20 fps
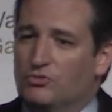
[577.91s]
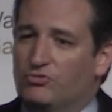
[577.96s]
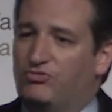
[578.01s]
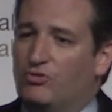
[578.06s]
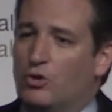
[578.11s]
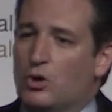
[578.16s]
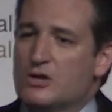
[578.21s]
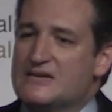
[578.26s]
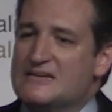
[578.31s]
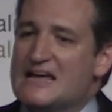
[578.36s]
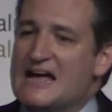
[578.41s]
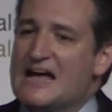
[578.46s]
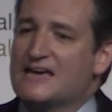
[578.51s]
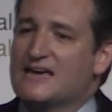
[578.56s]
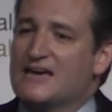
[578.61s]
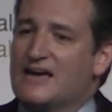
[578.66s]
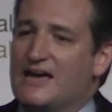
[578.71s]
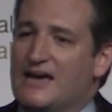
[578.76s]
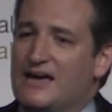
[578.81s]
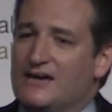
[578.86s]
For
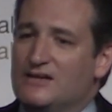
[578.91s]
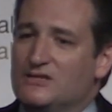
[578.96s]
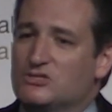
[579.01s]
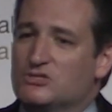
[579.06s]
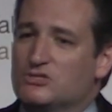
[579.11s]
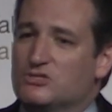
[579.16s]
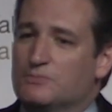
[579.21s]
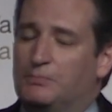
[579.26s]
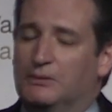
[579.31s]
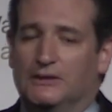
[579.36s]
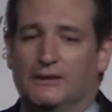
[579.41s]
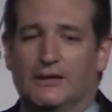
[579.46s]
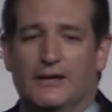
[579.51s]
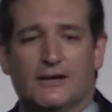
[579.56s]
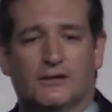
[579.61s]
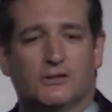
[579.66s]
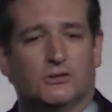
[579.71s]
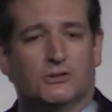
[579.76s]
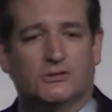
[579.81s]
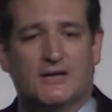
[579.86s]
decades,
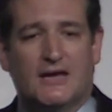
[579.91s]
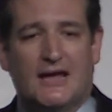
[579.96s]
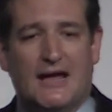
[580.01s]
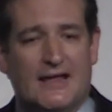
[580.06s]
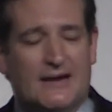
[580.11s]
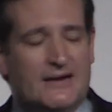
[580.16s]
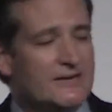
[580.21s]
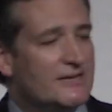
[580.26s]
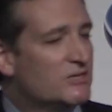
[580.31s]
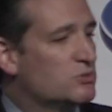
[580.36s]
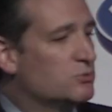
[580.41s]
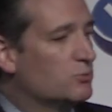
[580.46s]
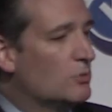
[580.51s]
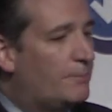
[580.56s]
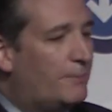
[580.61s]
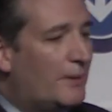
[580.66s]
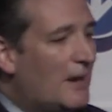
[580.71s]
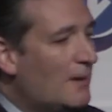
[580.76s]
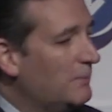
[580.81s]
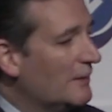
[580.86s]
political candidates,
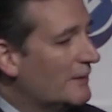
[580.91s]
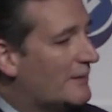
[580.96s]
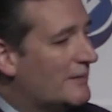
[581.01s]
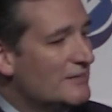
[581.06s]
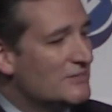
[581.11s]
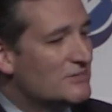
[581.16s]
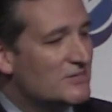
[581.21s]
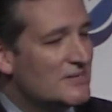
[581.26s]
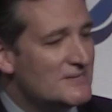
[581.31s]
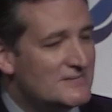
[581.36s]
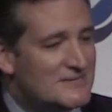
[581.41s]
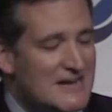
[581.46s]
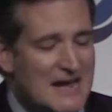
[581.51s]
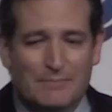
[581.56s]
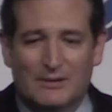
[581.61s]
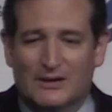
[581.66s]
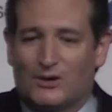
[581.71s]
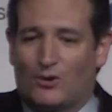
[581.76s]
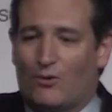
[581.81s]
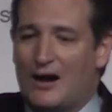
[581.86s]
Republicans and
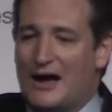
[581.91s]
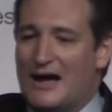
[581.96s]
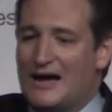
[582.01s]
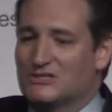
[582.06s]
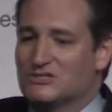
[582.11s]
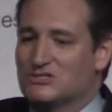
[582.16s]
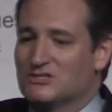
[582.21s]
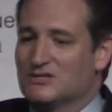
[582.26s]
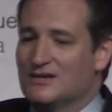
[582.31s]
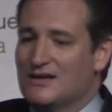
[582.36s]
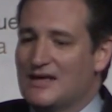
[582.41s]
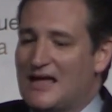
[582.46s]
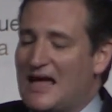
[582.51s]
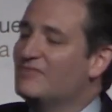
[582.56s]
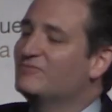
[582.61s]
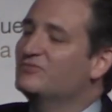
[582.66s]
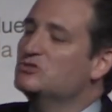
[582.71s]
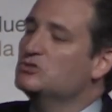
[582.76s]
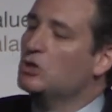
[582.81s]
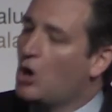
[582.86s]
Democrats,
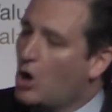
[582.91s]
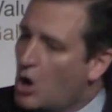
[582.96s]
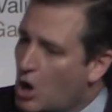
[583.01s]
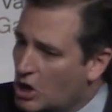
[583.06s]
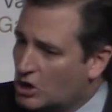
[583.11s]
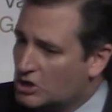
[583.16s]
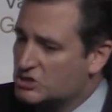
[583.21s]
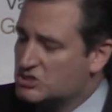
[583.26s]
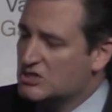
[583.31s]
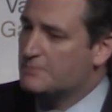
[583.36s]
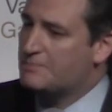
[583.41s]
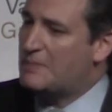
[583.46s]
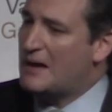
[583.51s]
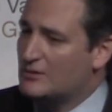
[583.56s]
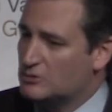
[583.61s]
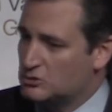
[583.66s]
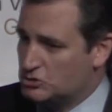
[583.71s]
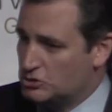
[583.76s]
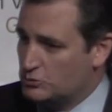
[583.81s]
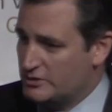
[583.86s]
have talked
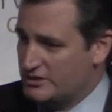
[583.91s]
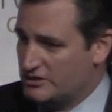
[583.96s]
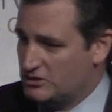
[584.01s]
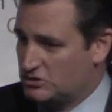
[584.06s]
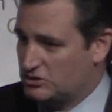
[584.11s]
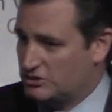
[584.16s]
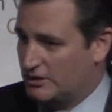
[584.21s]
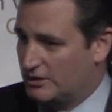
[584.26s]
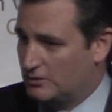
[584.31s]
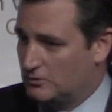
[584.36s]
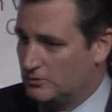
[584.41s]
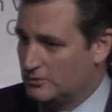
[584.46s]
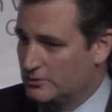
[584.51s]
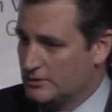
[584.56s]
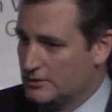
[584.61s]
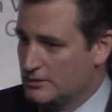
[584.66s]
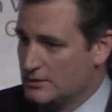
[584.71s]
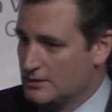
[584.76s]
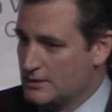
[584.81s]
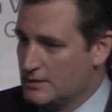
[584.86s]
about doing so.
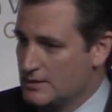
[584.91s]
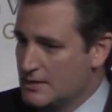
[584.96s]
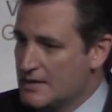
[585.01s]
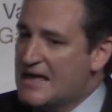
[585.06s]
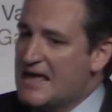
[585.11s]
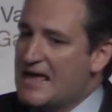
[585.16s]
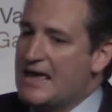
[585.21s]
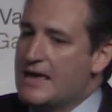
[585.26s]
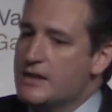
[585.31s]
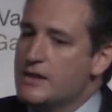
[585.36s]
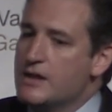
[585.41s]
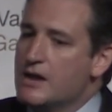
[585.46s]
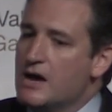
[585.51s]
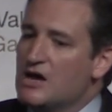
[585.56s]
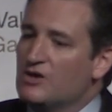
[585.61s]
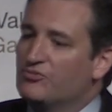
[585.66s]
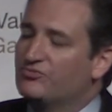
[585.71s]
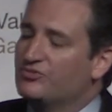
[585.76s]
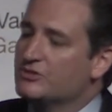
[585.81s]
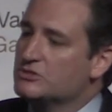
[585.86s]

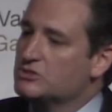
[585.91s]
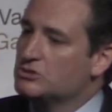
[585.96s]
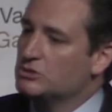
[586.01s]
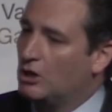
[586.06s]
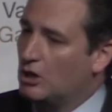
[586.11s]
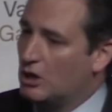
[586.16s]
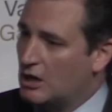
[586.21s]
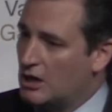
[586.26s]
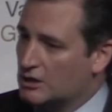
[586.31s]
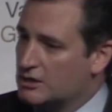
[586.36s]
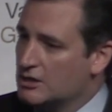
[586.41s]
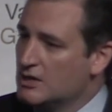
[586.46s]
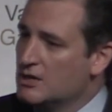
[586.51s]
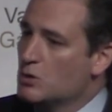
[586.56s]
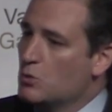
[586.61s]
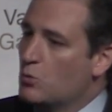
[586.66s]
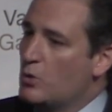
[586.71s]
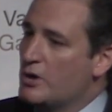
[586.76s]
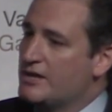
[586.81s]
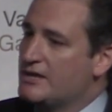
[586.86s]
Enough talk.
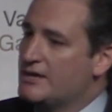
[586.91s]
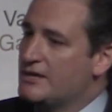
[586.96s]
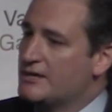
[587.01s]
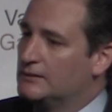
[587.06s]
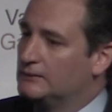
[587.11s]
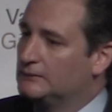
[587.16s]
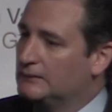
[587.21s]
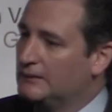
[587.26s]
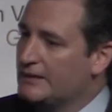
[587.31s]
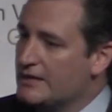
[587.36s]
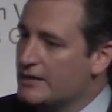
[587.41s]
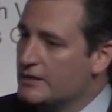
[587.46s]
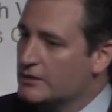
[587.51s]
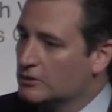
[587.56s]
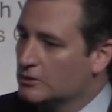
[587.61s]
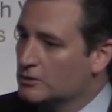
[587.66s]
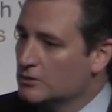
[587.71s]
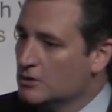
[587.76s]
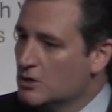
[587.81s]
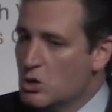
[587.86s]
We need a
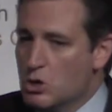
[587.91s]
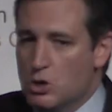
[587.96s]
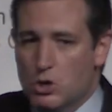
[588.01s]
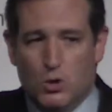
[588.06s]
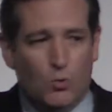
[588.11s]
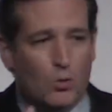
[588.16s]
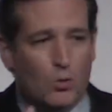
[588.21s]
leader who